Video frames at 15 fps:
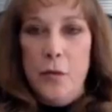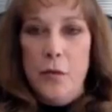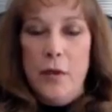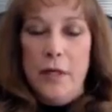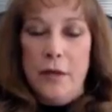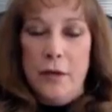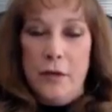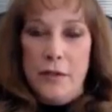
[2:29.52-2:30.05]
one
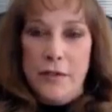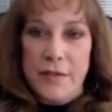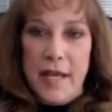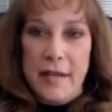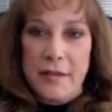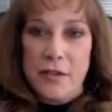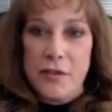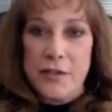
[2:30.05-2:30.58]
at our
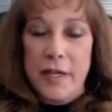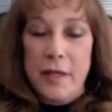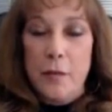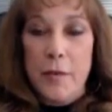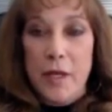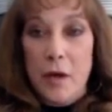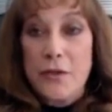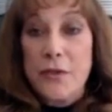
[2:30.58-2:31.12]
disaster site, and
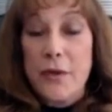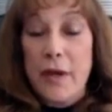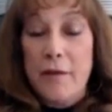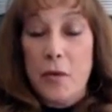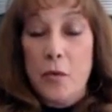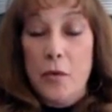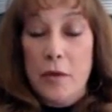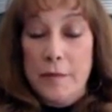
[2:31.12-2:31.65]
we also have a
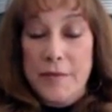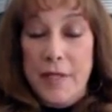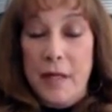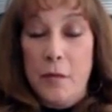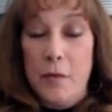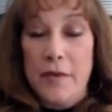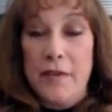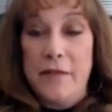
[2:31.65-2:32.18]
warm
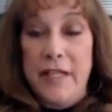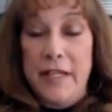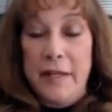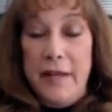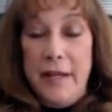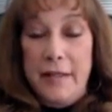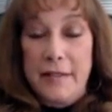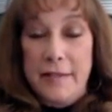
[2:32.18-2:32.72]
site with a
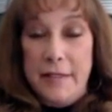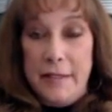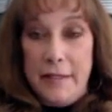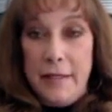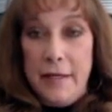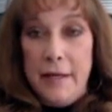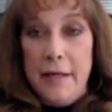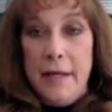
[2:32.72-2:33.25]

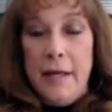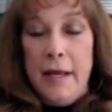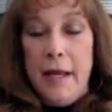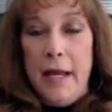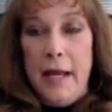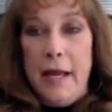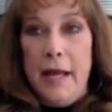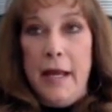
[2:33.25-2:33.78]
VNXE.
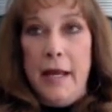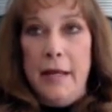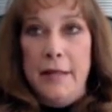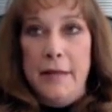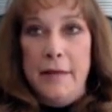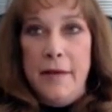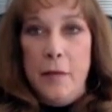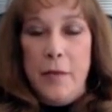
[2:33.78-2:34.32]

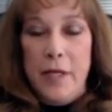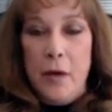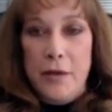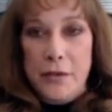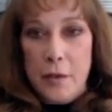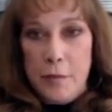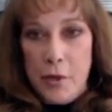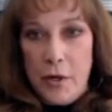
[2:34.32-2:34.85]
And then we
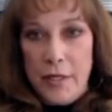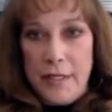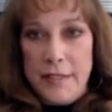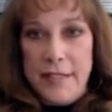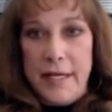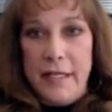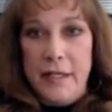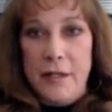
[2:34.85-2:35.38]
also brought in
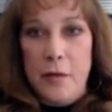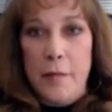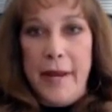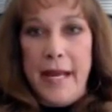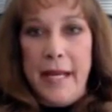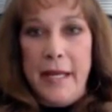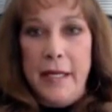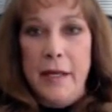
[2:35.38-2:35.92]
data
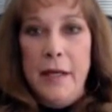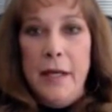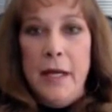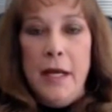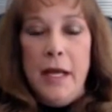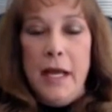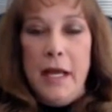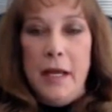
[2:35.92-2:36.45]
domain
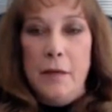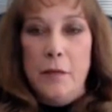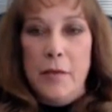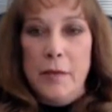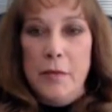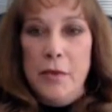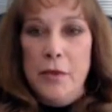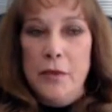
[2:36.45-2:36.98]
and
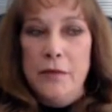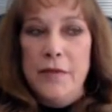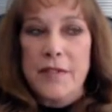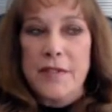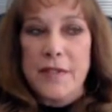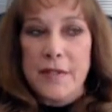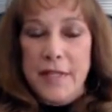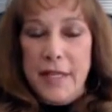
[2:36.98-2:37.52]
removed the
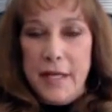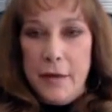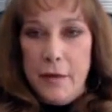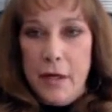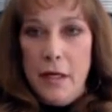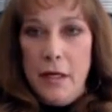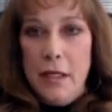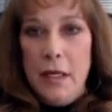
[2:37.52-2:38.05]

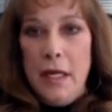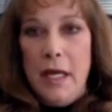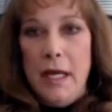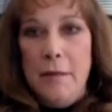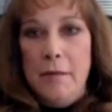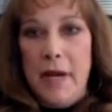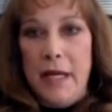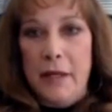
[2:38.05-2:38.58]
Centera
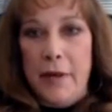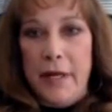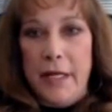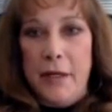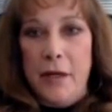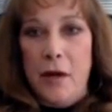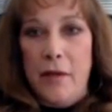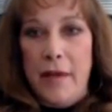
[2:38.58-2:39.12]
and
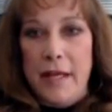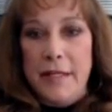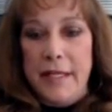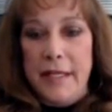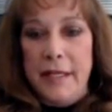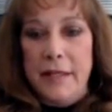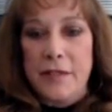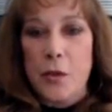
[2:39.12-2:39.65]
migrated all that
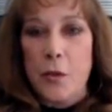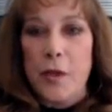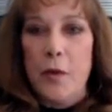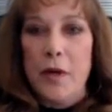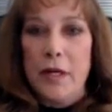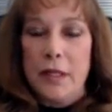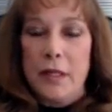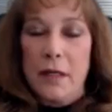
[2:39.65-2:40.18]
data. So we
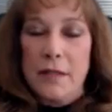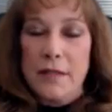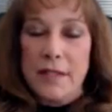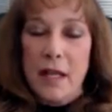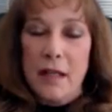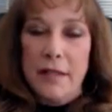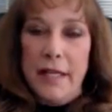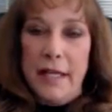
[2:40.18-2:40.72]
wanted to
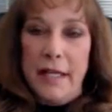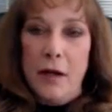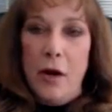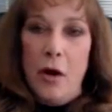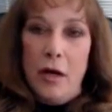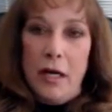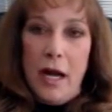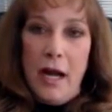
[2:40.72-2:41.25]
consolidate
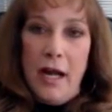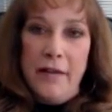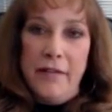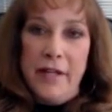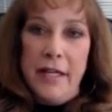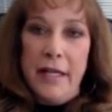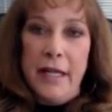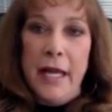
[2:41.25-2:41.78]

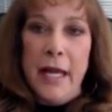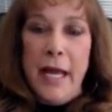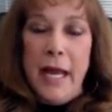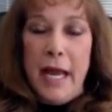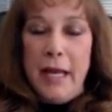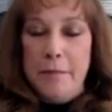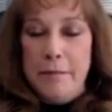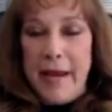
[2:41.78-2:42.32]
archiving
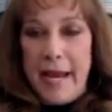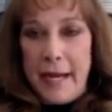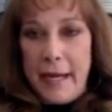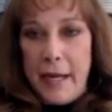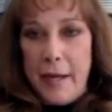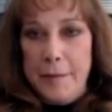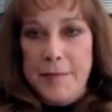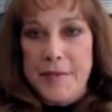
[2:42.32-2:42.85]
and
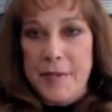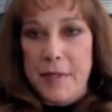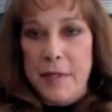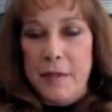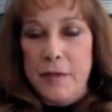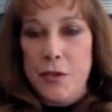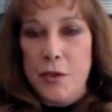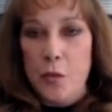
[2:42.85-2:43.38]
backups
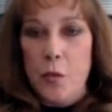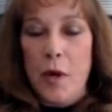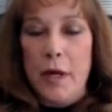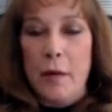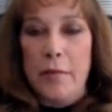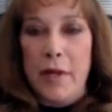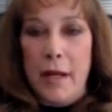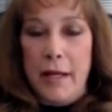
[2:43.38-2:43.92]
into
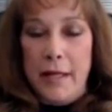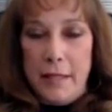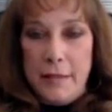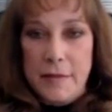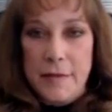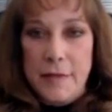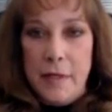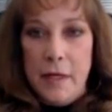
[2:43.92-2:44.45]
one
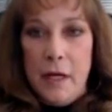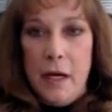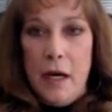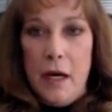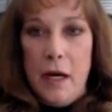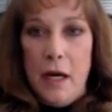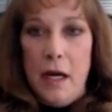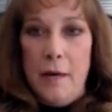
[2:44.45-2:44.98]
appliance.
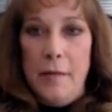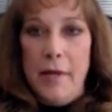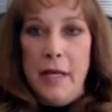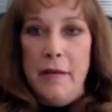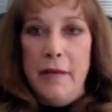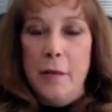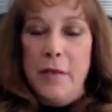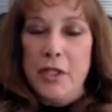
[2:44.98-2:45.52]

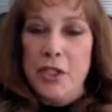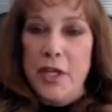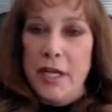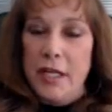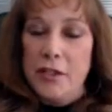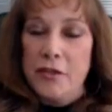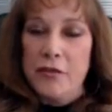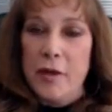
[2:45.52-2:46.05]
And then we
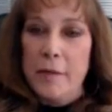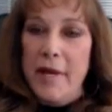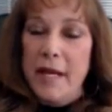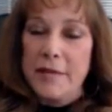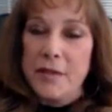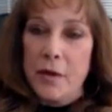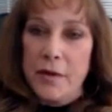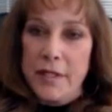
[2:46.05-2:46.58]
changed from
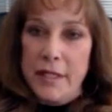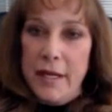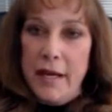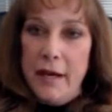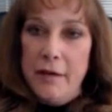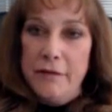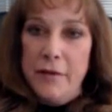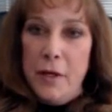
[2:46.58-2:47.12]

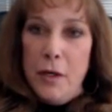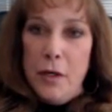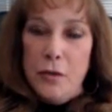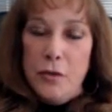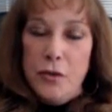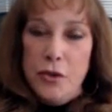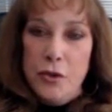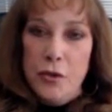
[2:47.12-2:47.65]
SRDF
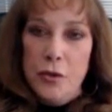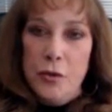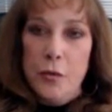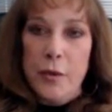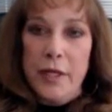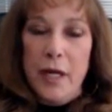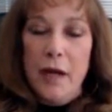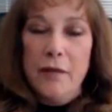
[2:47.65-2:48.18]
to
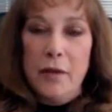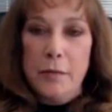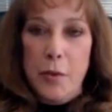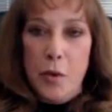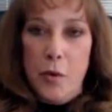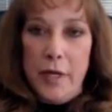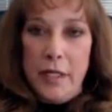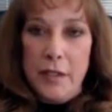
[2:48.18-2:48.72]
Recover
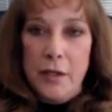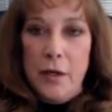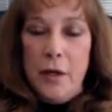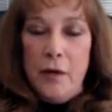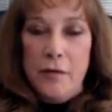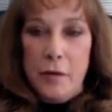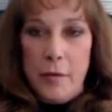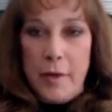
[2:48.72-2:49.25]
Point
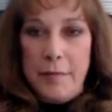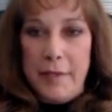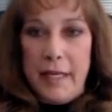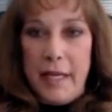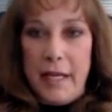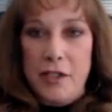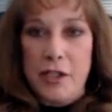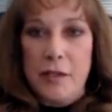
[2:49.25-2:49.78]
for
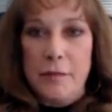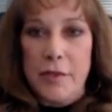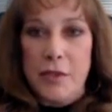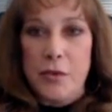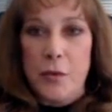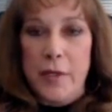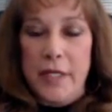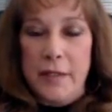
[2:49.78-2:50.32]
replication
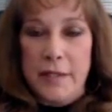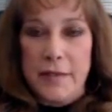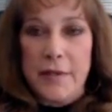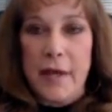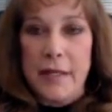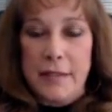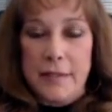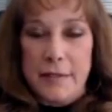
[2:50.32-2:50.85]
between the
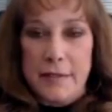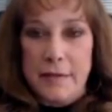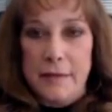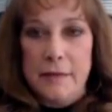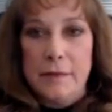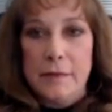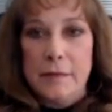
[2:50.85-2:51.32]
sites.